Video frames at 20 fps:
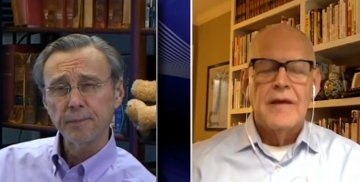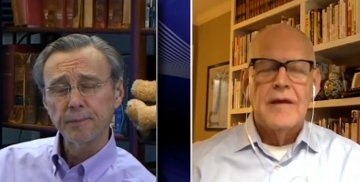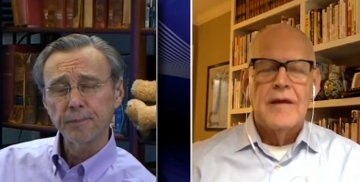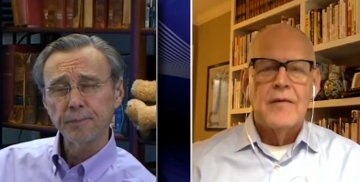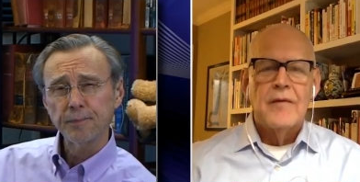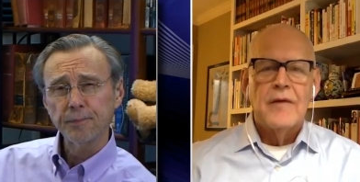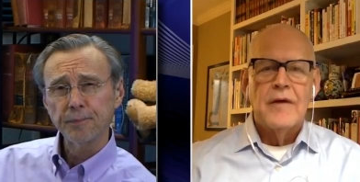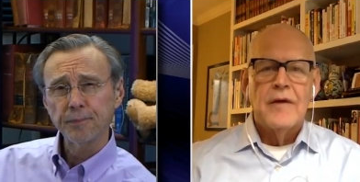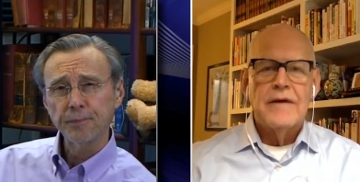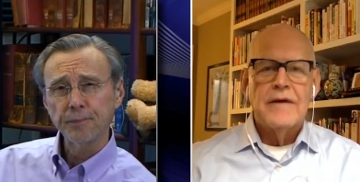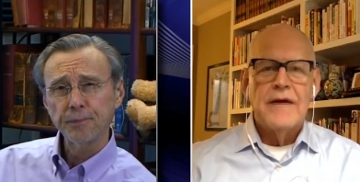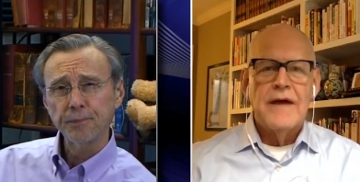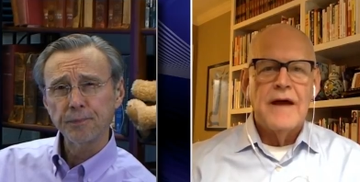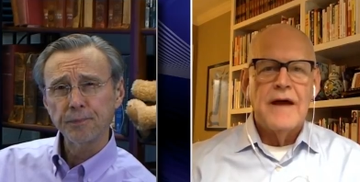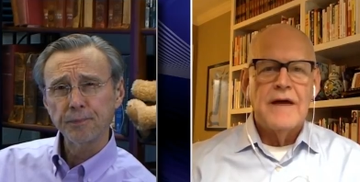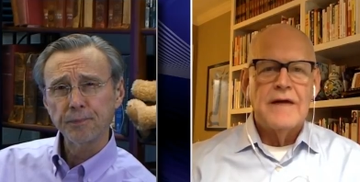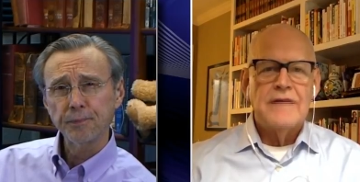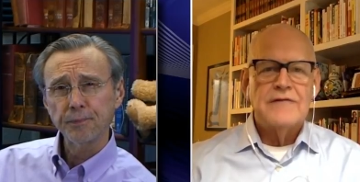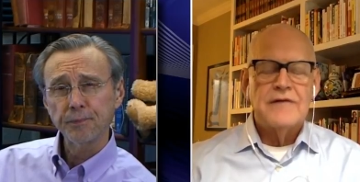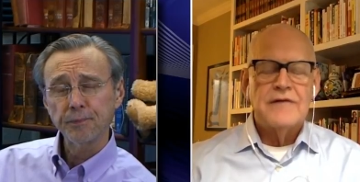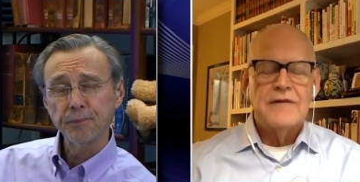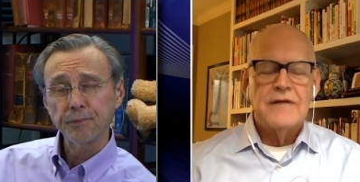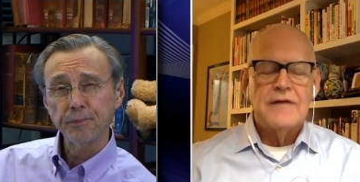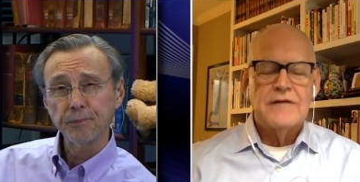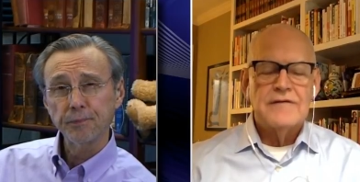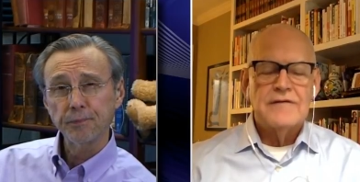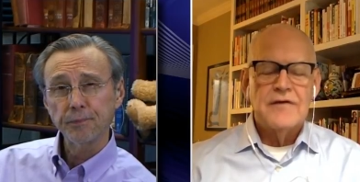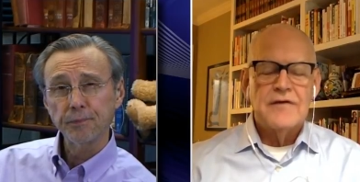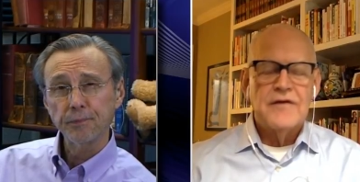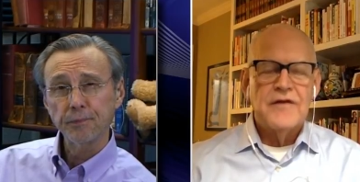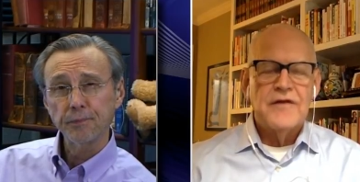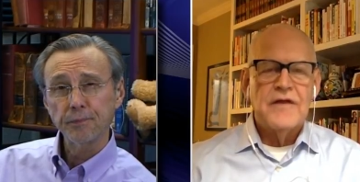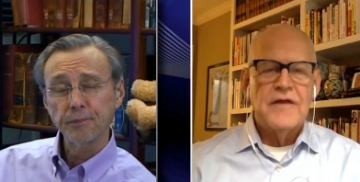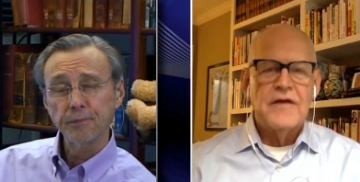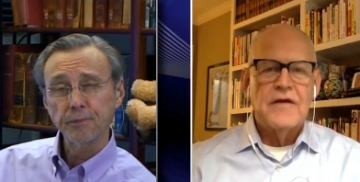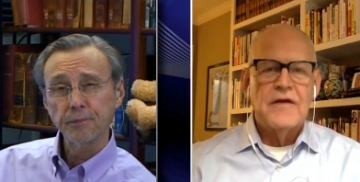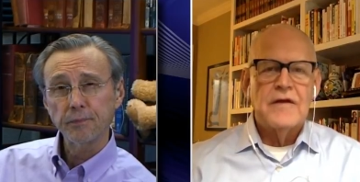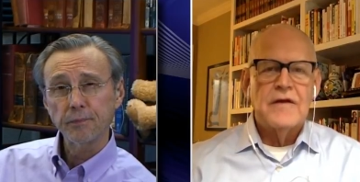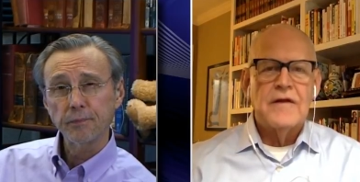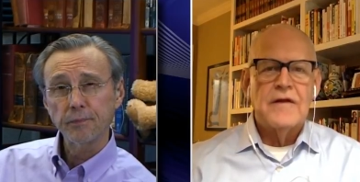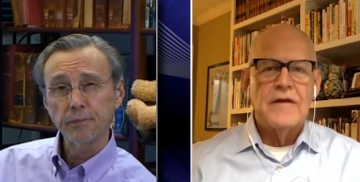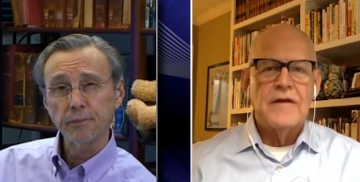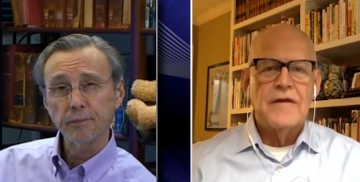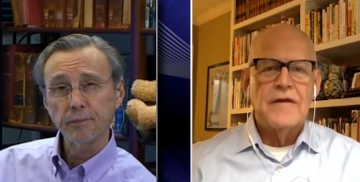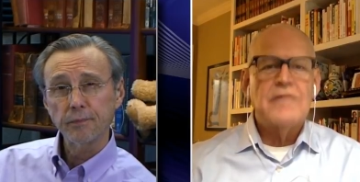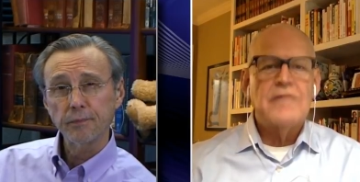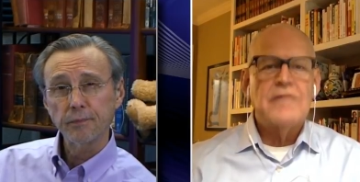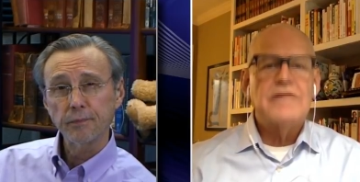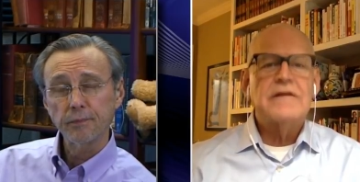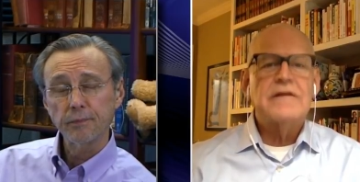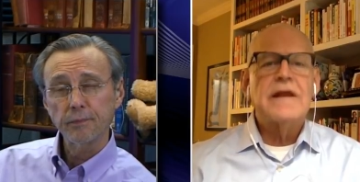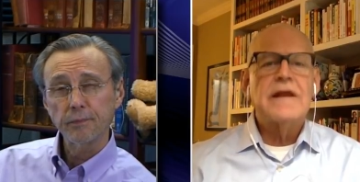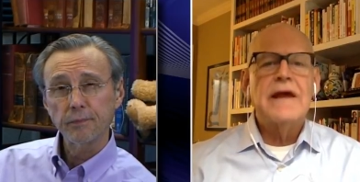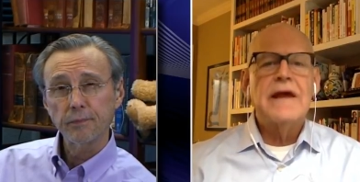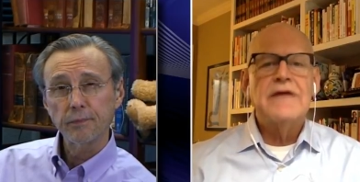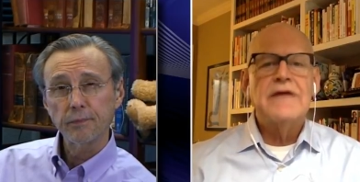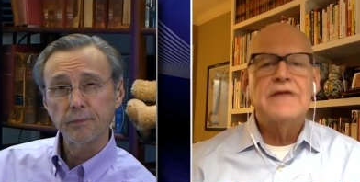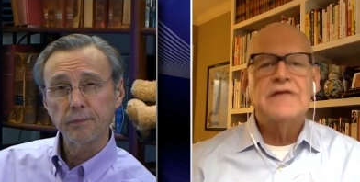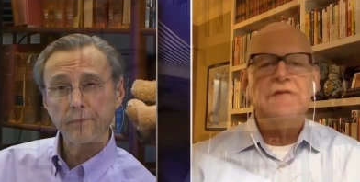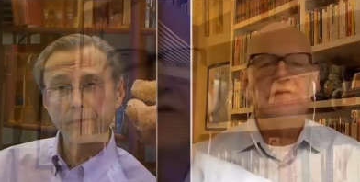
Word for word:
Speaker 1: Well, yeah, it's a, it's a good thing that, that there is litigation.